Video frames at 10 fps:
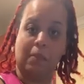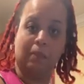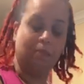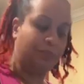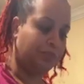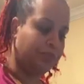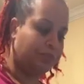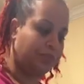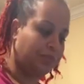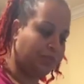Hey man,
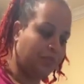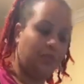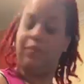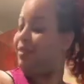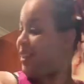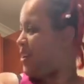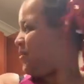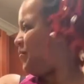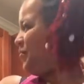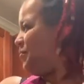rest in peace,
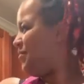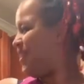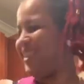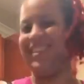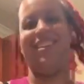Lord Infamous.